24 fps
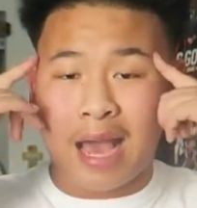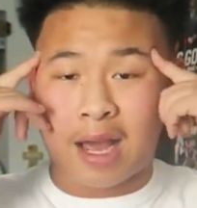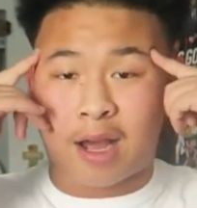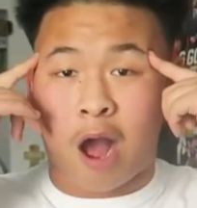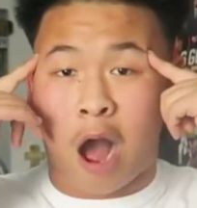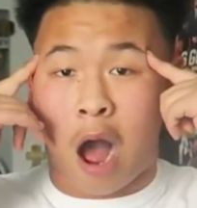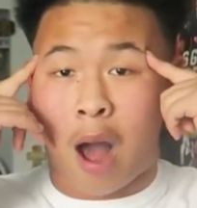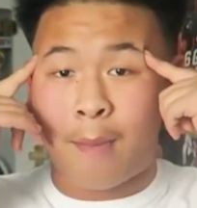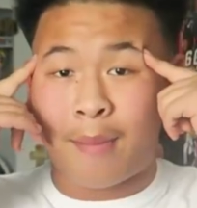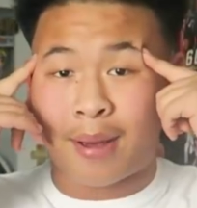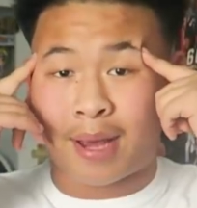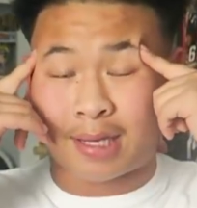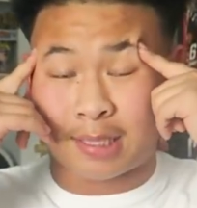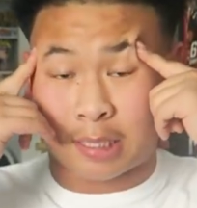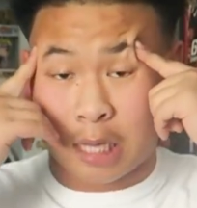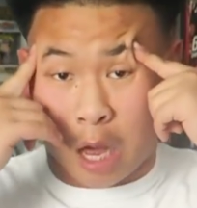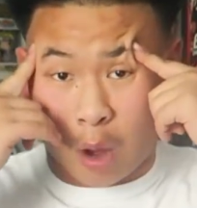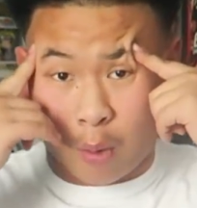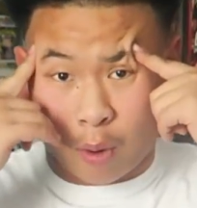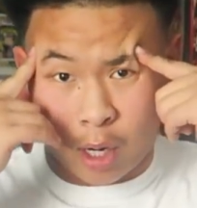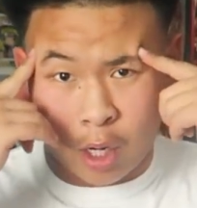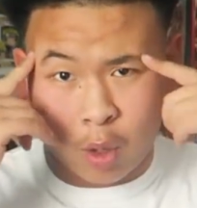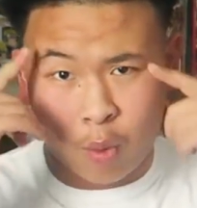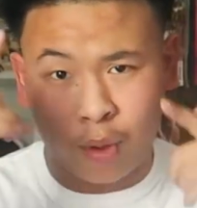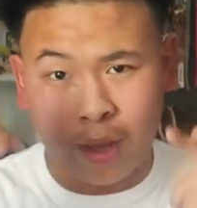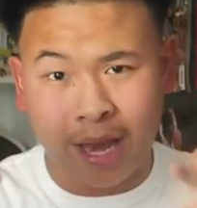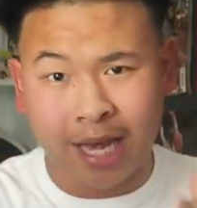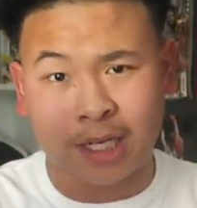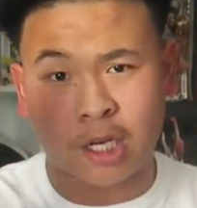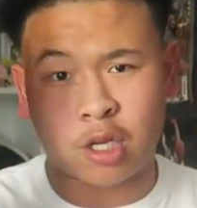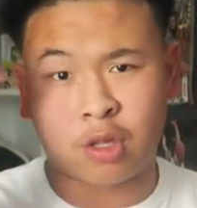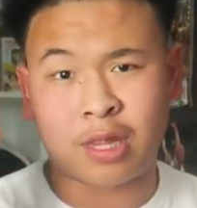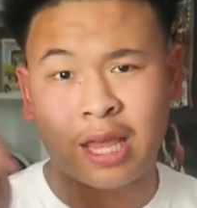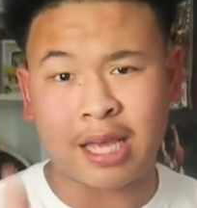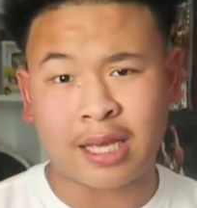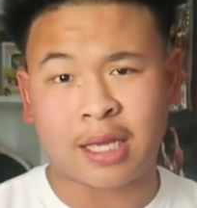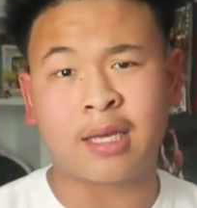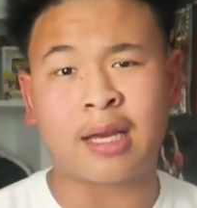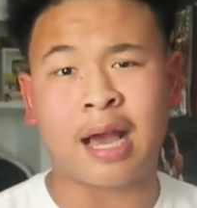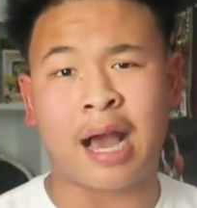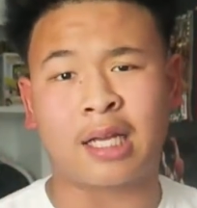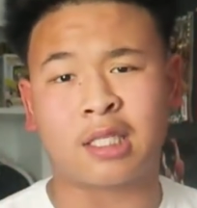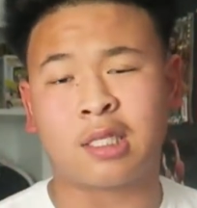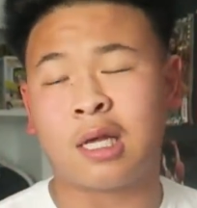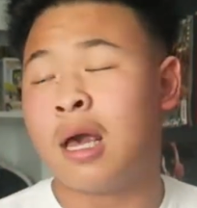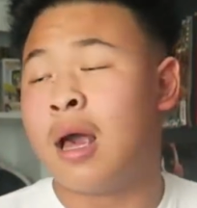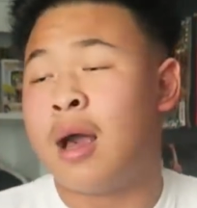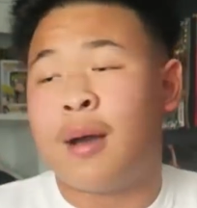And comment because I want to know what you guys are thinking,
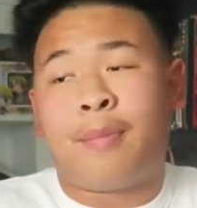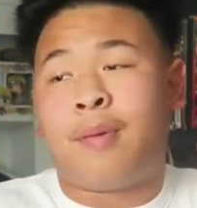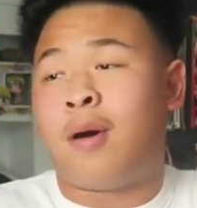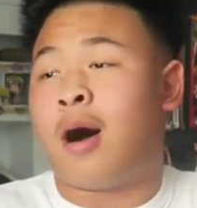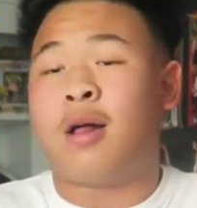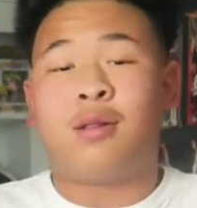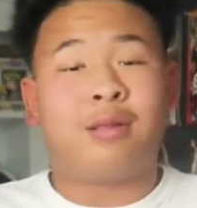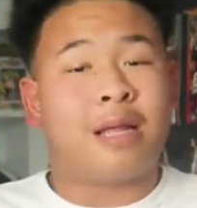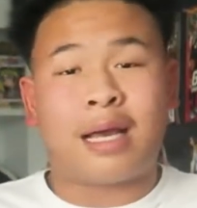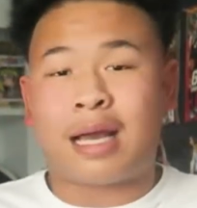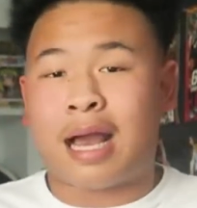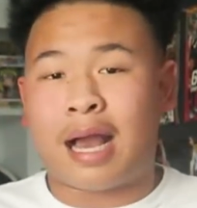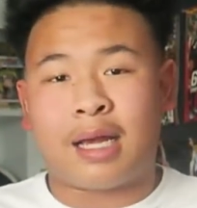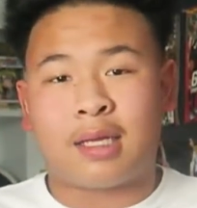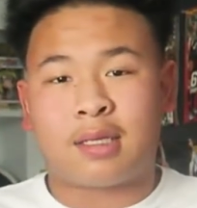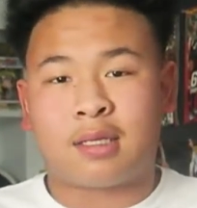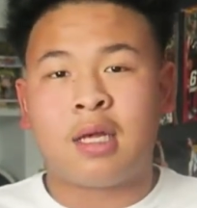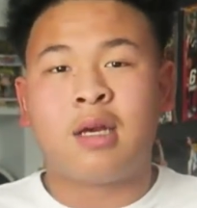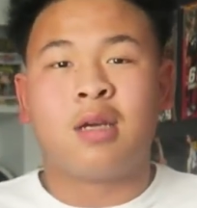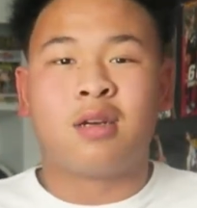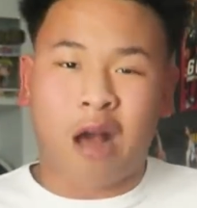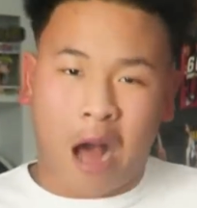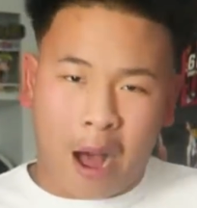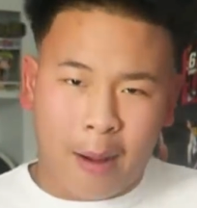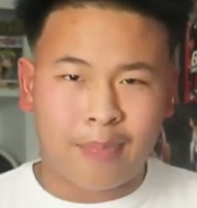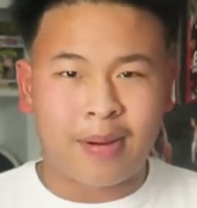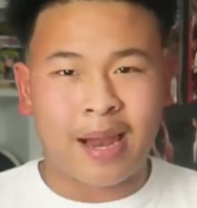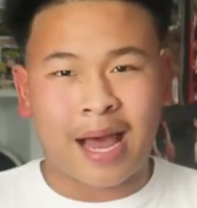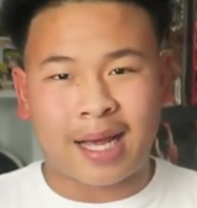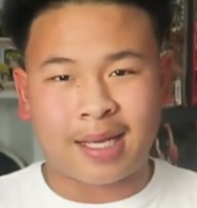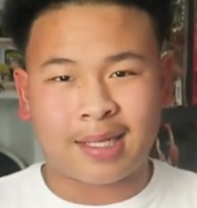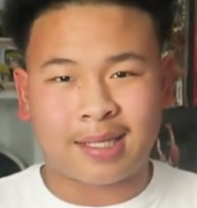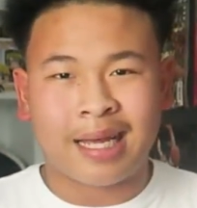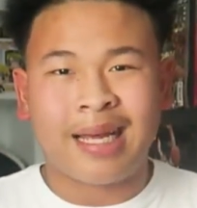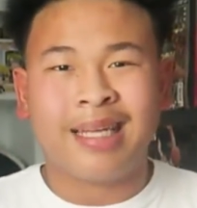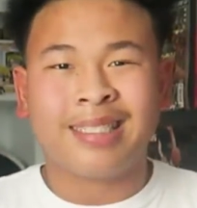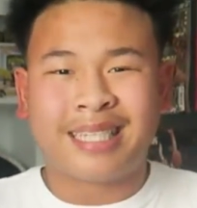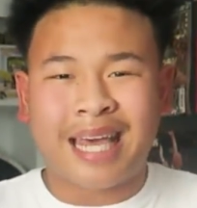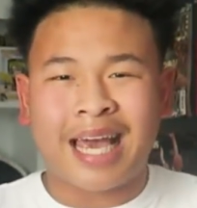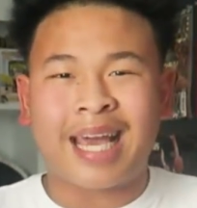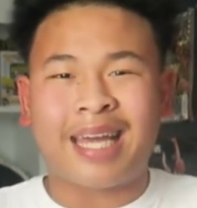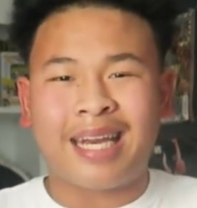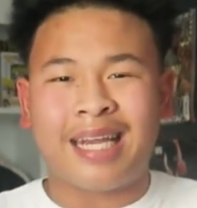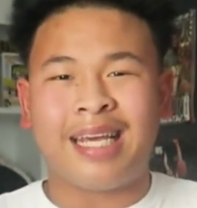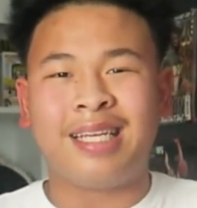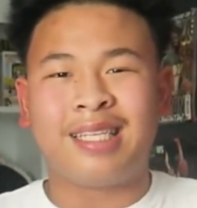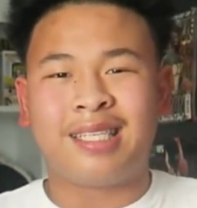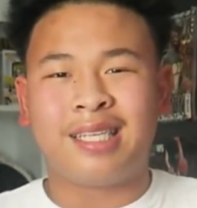guys. But other than that, guys, God bless.
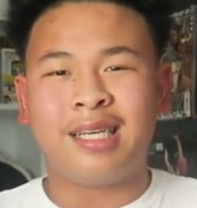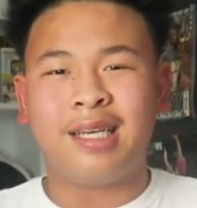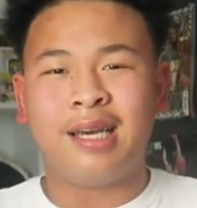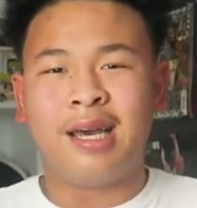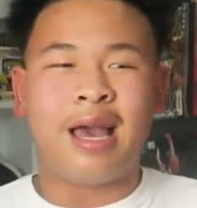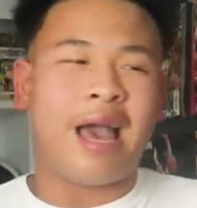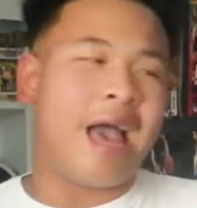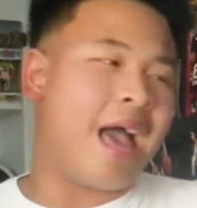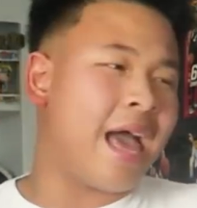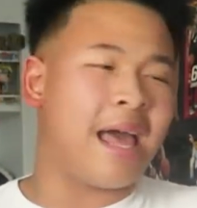Take it easy.